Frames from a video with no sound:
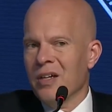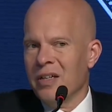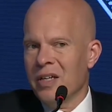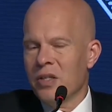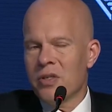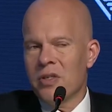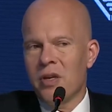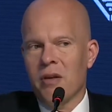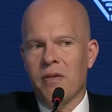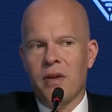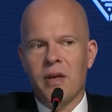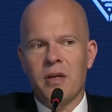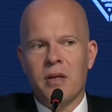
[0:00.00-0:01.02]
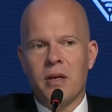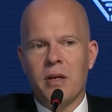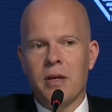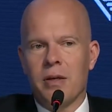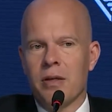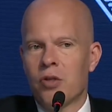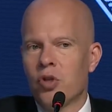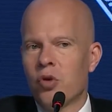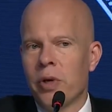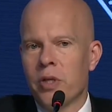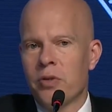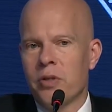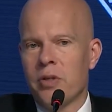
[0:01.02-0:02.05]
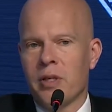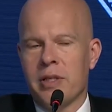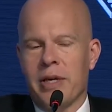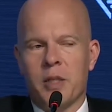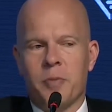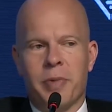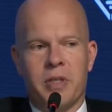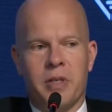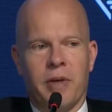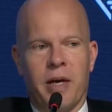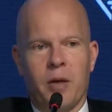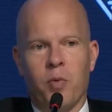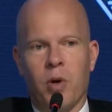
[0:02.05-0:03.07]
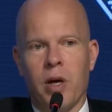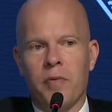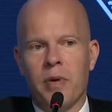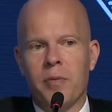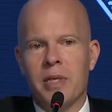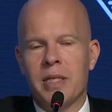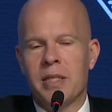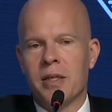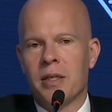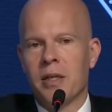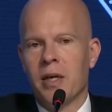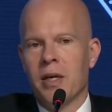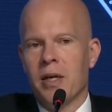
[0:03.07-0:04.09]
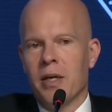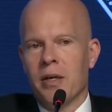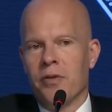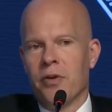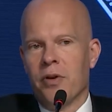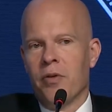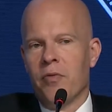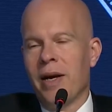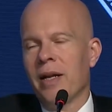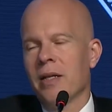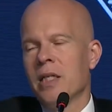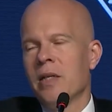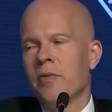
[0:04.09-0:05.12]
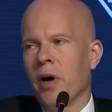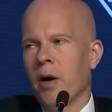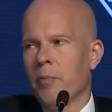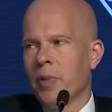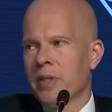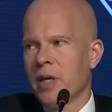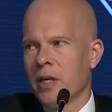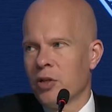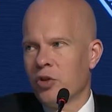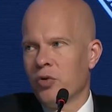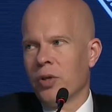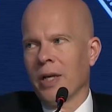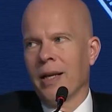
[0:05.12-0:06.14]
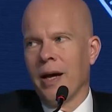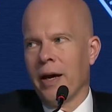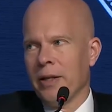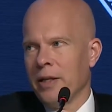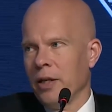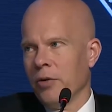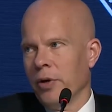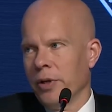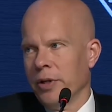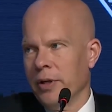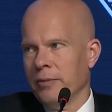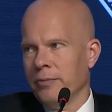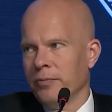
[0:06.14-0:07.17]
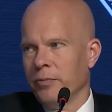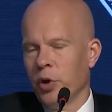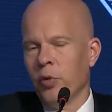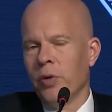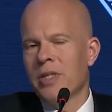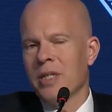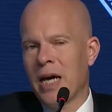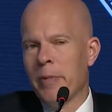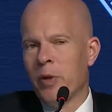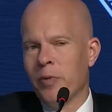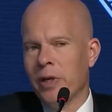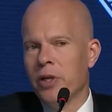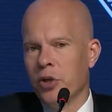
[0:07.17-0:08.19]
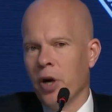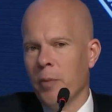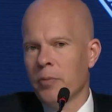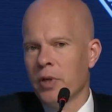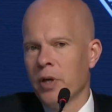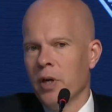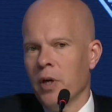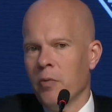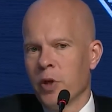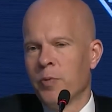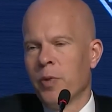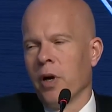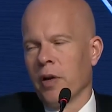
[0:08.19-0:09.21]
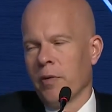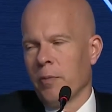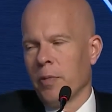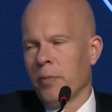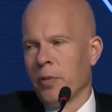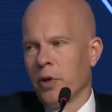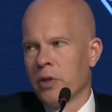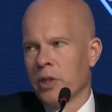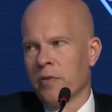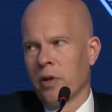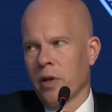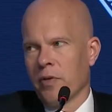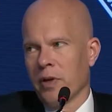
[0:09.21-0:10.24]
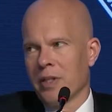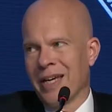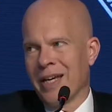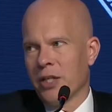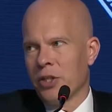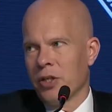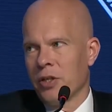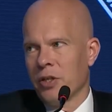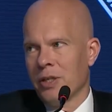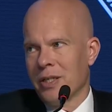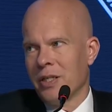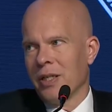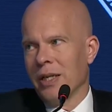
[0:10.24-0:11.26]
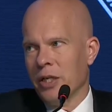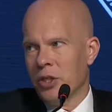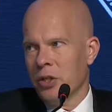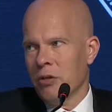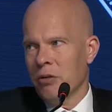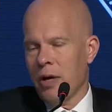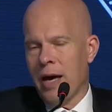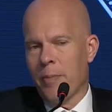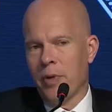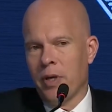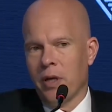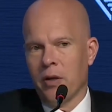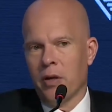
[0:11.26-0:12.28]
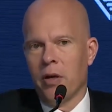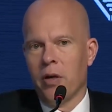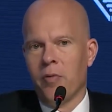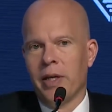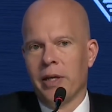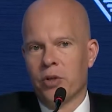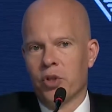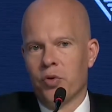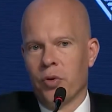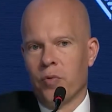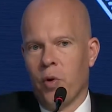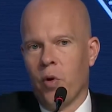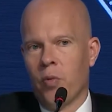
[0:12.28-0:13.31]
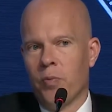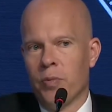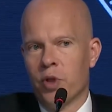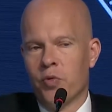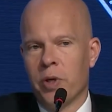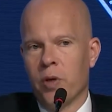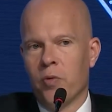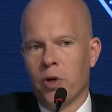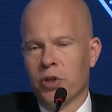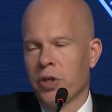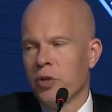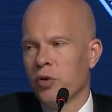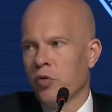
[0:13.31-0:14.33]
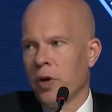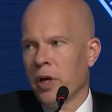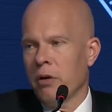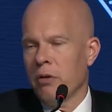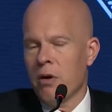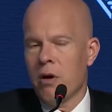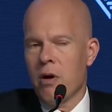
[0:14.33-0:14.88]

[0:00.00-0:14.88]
The interesting thing, there's two interesting aspects of that. One of them is that the relative number tends to decline year over year. The only time it really jumped was because of a lot of a sanction designation happening related to the war between Russia and Ukraine.